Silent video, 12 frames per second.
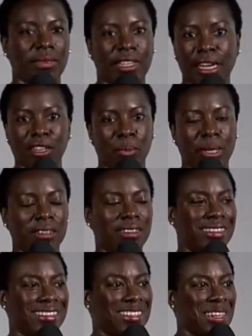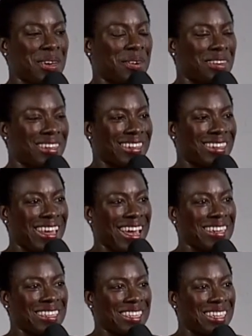they're kicking our butts. So
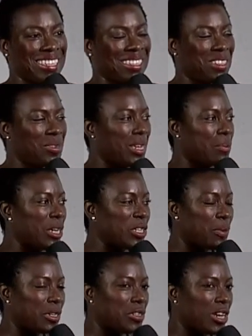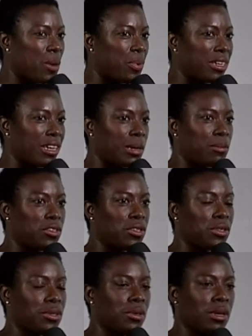Canada is doing a much better job when it comes
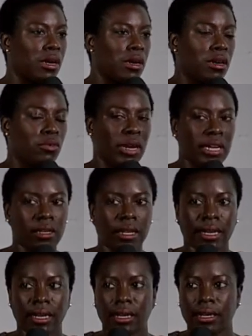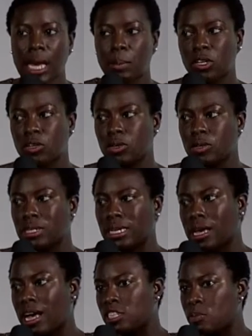to regulating chemicals in
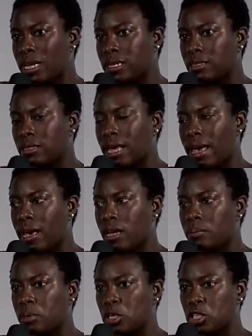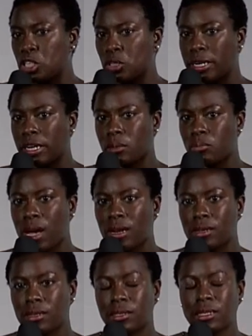cosmetics and personal care
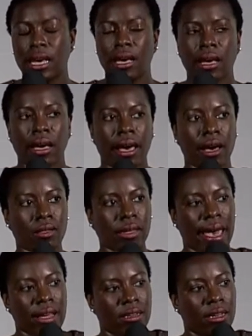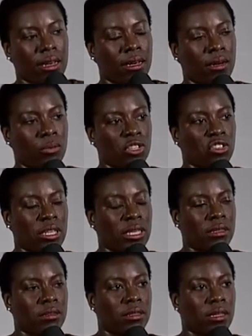products. Health Canada, which
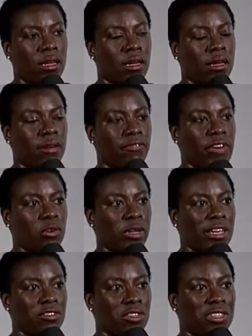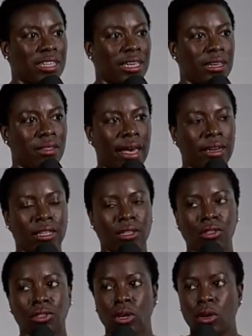is the federal agency that
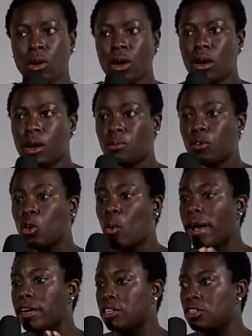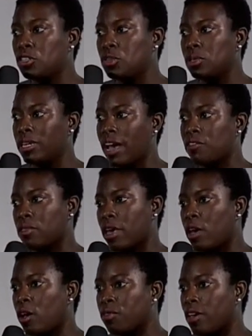is um, required to look after the
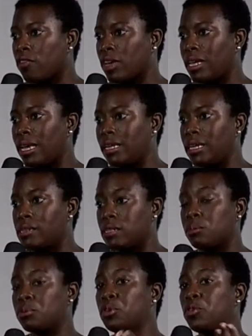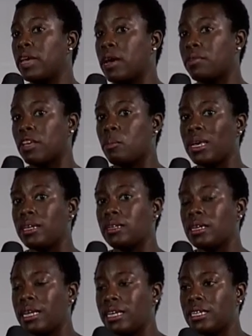health of Canadians and improve the health of
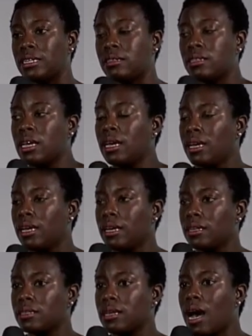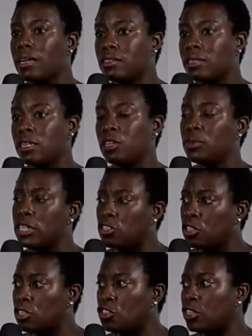Canadians, is constantly
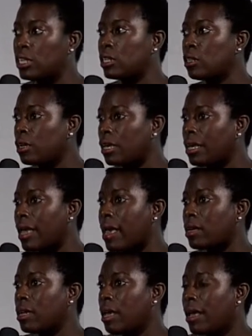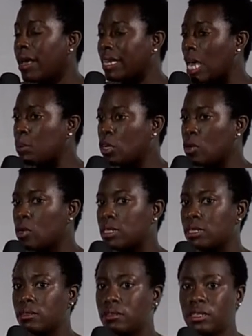researching and looking at, at chemicals
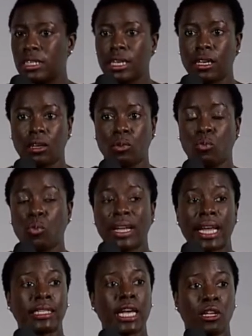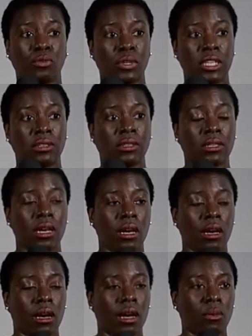and seeing what has health risks.
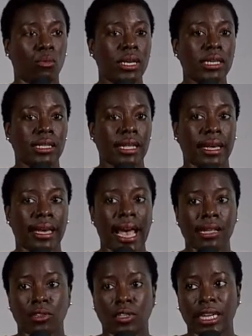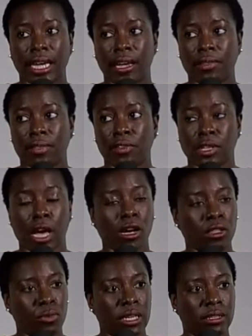Um, once they ascertain that there's a
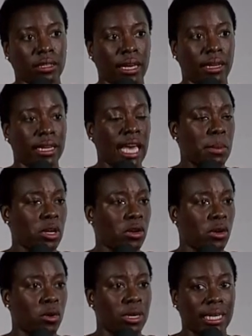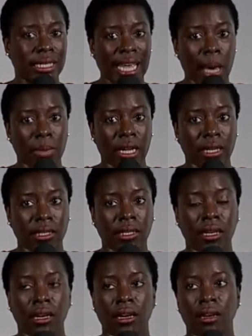health risk in a chemical or a contaminant,
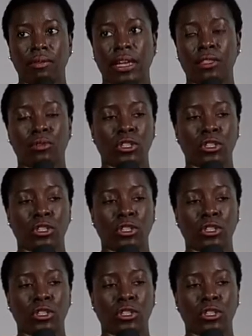they either